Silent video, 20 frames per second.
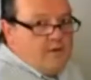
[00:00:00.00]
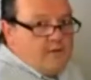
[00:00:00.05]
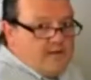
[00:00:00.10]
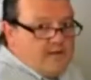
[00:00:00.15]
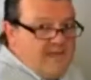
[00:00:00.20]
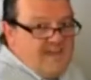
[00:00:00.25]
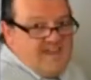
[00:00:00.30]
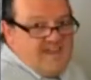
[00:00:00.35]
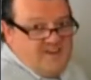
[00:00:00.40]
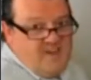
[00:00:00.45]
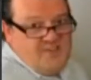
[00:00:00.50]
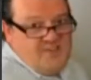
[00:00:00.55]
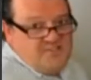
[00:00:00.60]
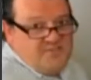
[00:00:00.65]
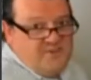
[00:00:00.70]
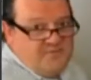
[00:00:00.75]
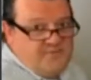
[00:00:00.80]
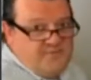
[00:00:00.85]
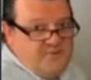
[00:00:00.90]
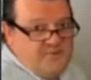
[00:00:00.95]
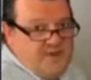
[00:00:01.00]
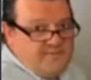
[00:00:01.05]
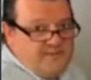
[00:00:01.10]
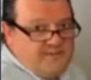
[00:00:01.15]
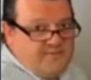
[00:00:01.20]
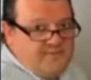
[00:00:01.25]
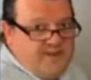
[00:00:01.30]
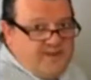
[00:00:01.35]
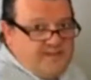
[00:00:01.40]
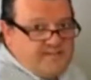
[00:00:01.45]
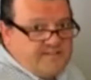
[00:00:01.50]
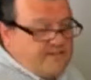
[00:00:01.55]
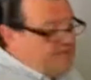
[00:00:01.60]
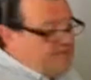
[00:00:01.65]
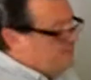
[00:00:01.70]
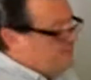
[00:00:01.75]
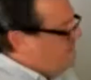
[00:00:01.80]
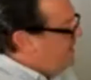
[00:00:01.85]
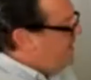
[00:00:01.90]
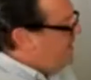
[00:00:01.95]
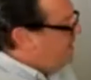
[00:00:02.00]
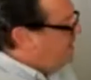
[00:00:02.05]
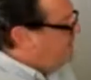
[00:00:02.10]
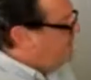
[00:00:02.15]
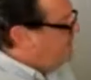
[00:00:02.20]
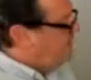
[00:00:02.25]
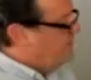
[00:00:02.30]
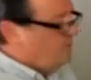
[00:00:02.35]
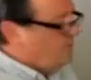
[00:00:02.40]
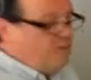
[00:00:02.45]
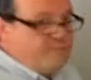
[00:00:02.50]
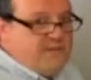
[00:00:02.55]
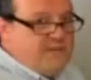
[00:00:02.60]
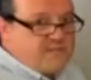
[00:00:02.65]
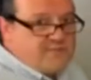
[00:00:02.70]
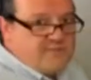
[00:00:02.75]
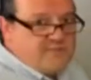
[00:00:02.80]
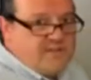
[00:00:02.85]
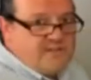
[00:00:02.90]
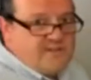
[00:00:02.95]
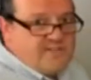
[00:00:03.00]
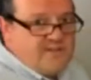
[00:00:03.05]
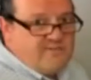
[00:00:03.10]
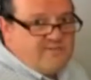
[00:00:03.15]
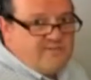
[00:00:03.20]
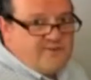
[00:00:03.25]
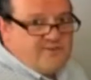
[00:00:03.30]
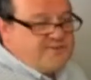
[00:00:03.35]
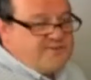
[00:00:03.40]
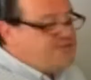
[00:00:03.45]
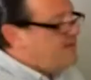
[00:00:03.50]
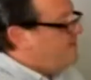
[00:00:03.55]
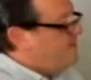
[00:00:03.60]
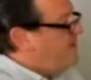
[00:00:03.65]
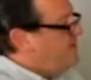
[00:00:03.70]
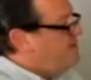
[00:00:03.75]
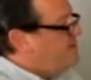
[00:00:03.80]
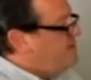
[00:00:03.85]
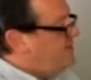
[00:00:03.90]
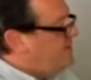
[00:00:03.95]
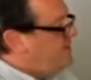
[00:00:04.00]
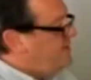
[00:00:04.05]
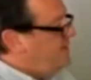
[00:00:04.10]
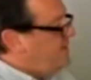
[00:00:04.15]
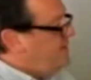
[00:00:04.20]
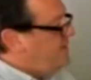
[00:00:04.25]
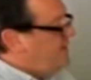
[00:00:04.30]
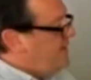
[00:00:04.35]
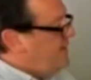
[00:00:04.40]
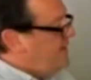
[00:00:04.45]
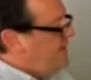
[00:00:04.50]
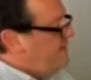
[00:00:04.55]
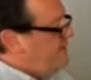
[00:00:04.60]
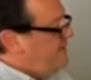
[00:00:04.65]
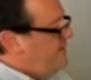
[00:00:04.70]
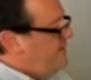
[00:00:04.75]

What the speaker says: Now, and also, if you have a device like mine, this is Google Pixel XL first generation, if it